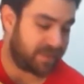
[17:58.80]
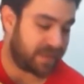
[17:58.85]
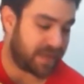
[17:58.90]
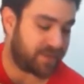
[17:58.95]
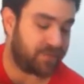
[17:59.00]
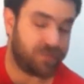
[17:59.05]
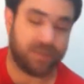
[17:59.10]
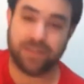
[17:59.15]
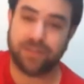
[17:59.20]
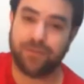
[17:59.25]

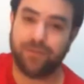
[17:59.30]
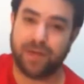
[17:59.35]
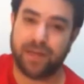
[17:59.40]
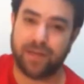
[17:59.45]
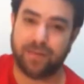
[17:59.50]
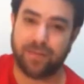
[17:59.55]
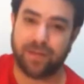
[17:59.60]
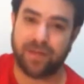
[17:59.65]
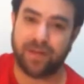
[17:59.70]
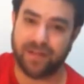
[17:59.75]
that was
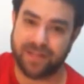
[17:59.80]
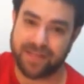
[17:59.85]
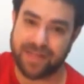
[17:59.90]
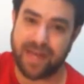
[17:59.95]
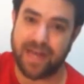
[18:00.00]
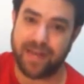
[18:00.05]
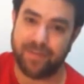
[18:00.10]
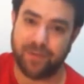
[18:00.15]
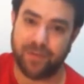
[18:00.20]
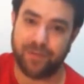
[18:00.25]
quick
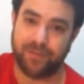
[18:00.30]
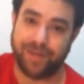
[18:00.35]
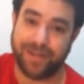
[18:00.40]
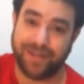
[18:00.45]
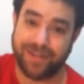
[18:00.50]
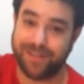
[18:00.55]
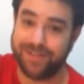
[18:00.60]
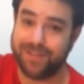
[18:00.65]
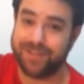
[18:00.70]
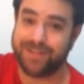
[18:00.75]
because I'm
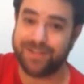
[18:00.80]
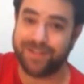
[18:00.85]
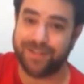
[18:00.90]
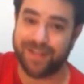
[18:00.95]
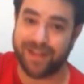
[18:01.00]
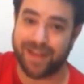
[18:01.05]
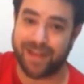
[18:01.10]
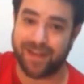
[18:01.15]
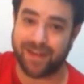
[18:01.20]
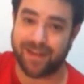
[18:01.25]
already used
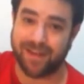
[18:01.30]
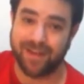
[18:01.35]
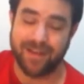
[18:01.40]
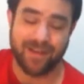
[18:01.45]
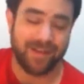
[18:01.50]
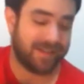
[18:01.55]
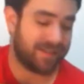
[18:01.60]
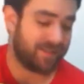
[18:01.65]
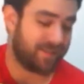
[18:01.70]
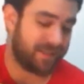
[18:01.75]
to that.
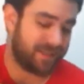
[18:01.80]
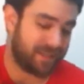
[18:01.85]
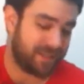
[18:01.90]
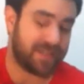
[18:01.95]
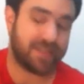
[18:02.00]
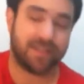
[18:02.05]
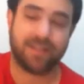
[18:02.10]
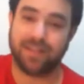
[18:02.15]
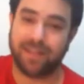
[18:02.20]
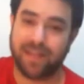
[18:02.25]
So I
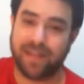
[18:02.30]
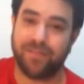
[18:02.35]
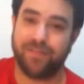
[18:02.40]
just